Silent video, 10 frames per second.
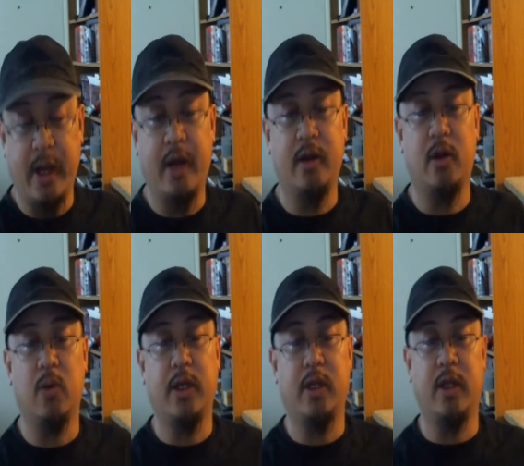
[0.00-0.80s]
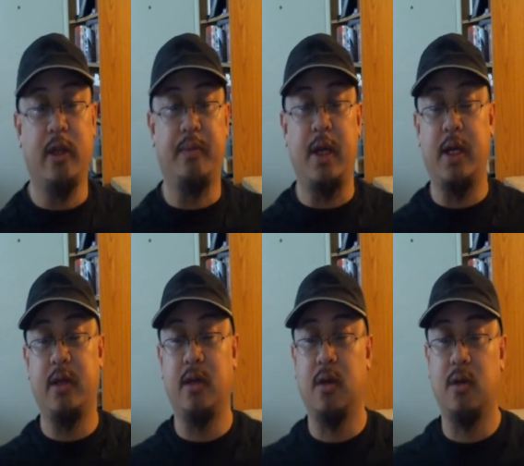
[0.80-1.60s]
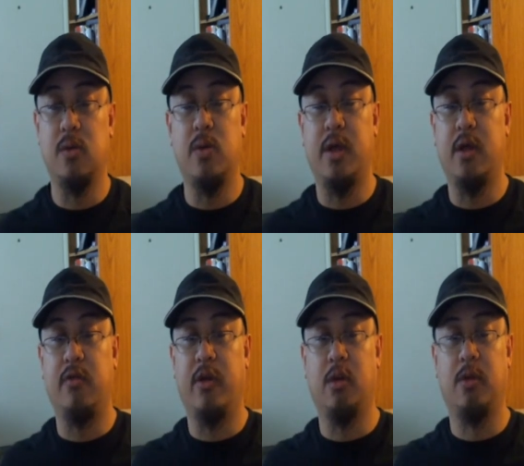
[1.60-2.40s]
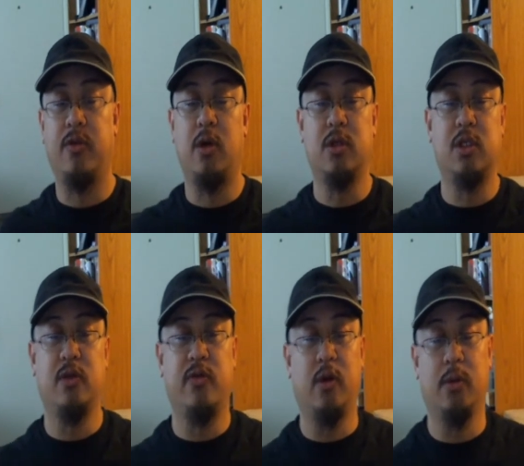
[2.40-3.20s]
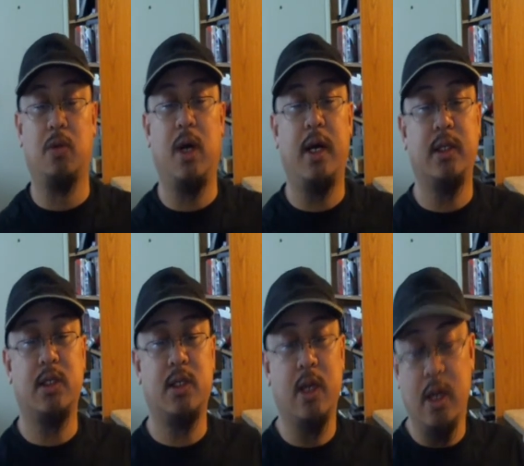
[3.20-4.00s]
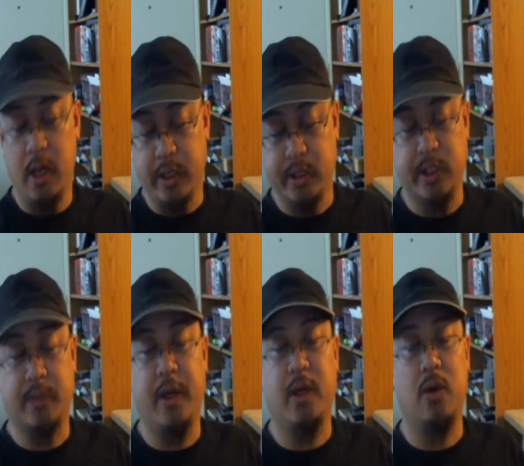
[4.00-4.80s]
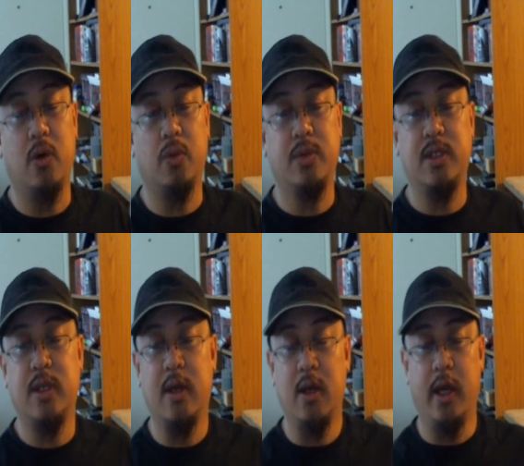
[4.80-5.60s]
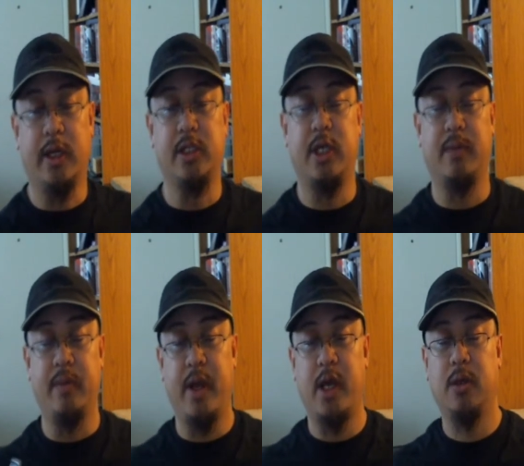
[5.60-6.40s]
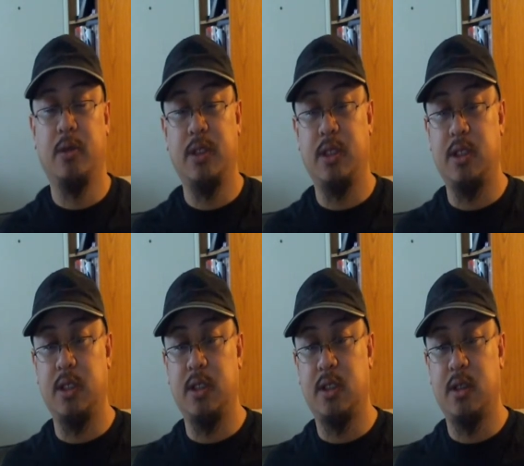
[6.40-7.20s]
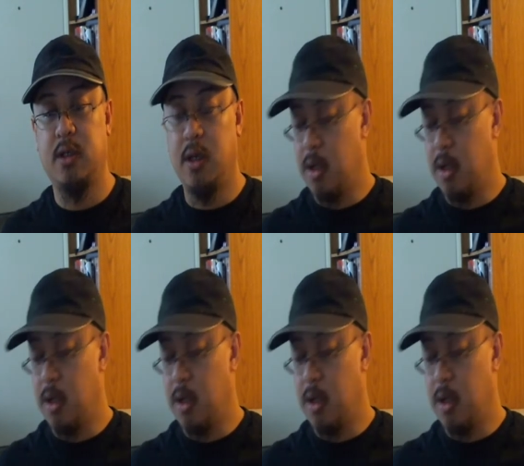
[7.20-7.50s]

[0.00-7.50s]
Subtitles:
got a regulated mod with variable volts, variable watts. I can check my ohms. I can check my battery resistance.